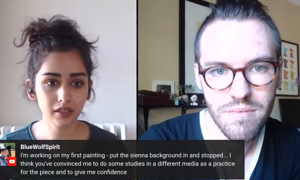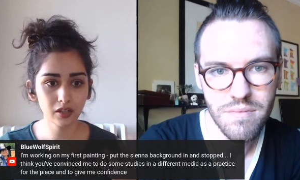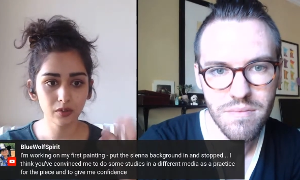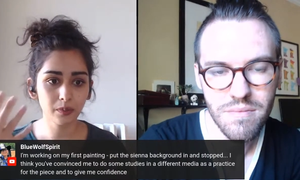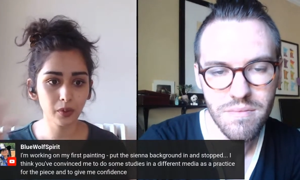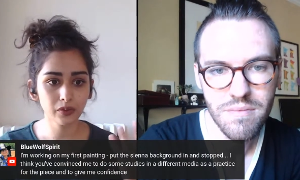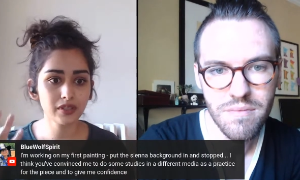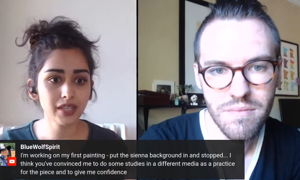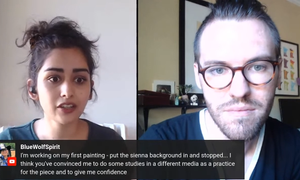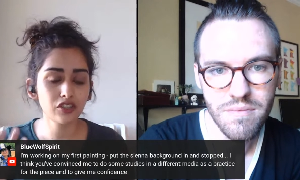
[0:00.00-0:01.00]
Speaker 1: you know, both
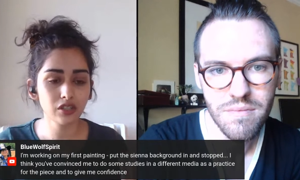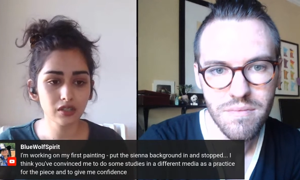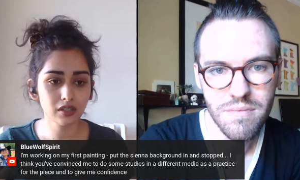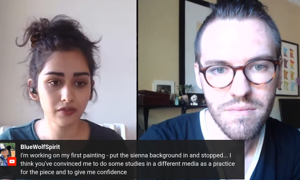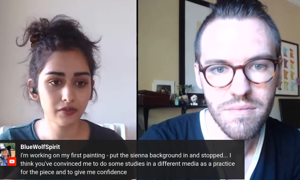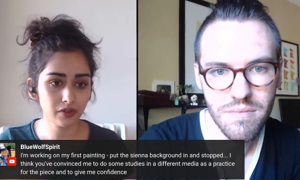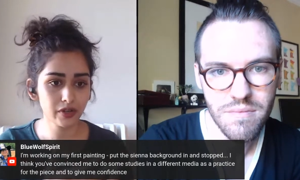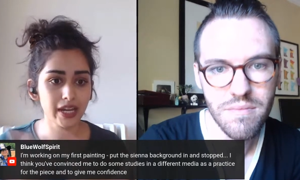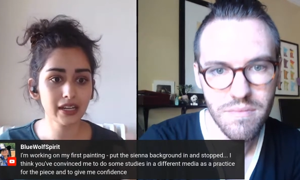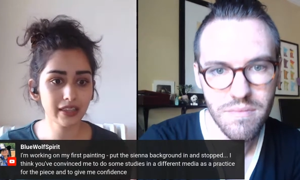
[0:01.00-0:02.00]
sections of
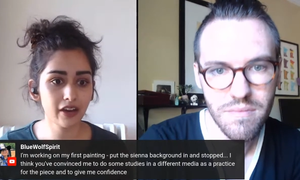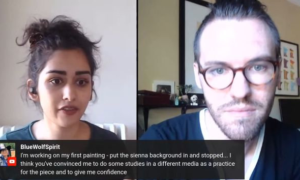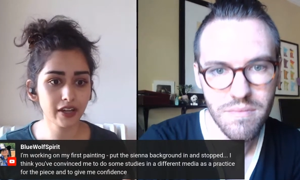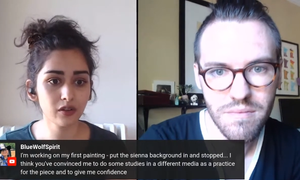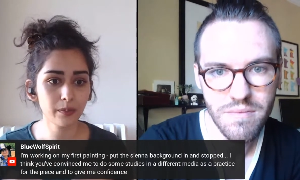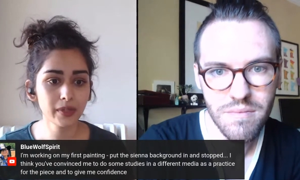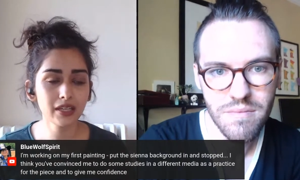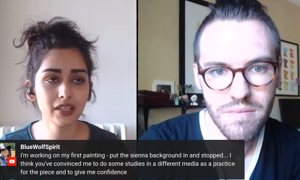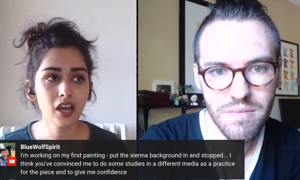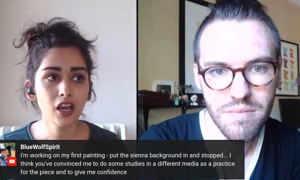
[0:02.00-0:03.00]
creating that final
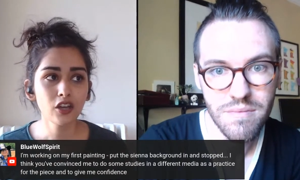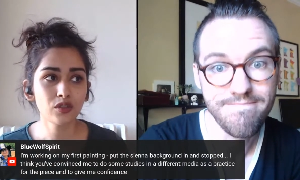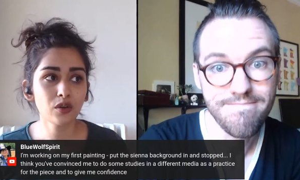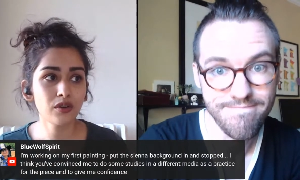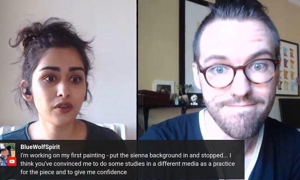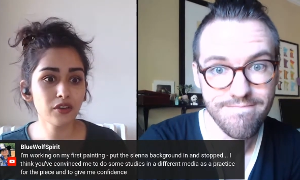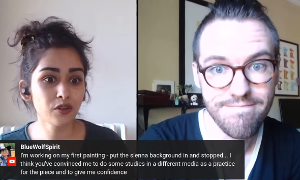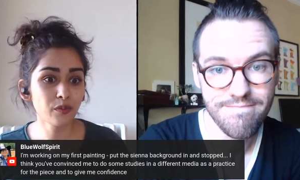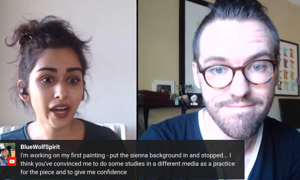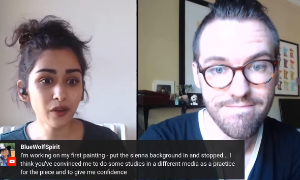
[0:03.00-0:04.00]
piece. So
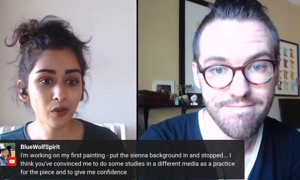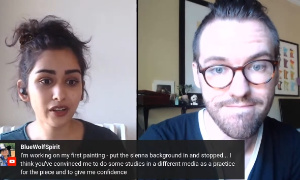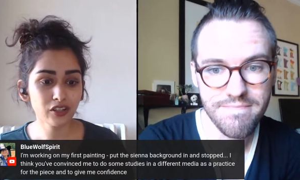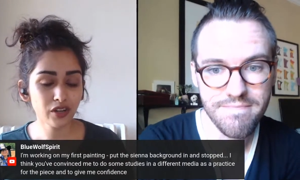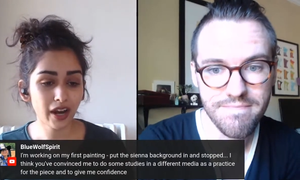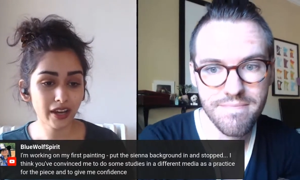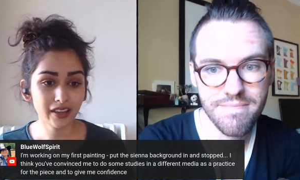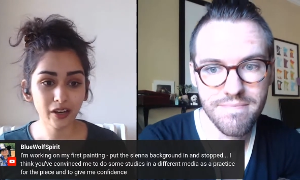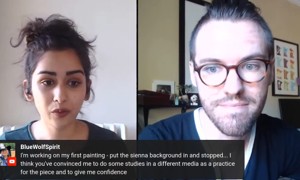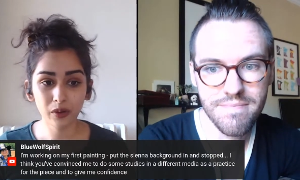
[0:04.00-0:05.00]
you might want to try,
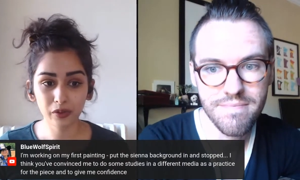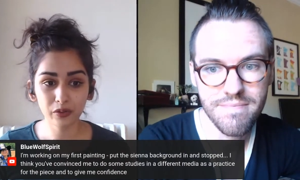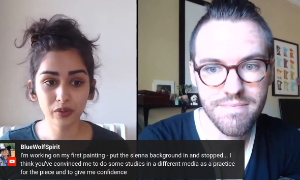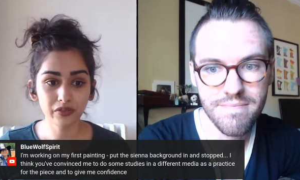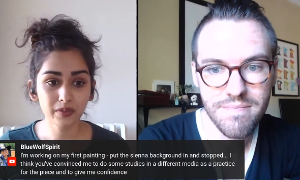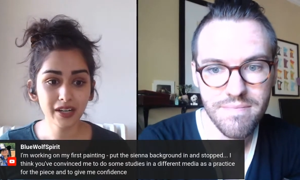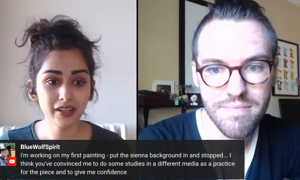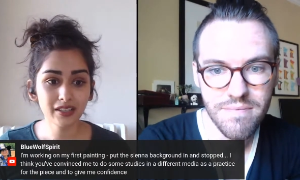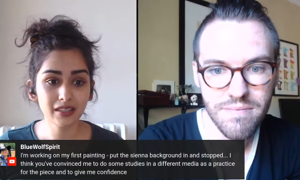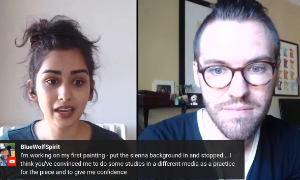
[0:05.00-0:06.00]
like what Blue Wolf Spirit
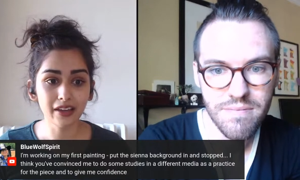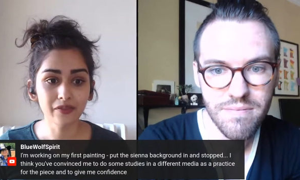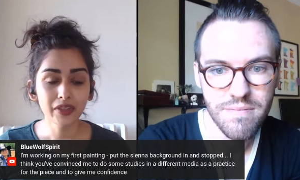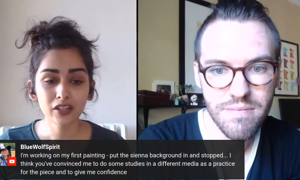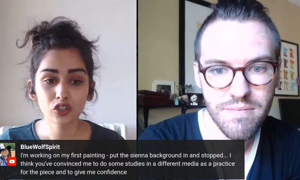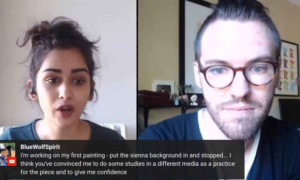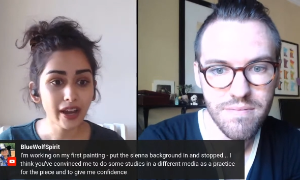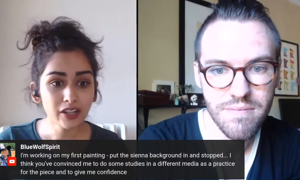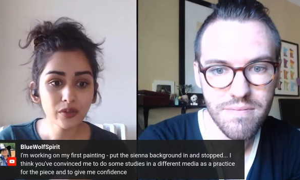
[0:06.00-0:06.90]
is saying, try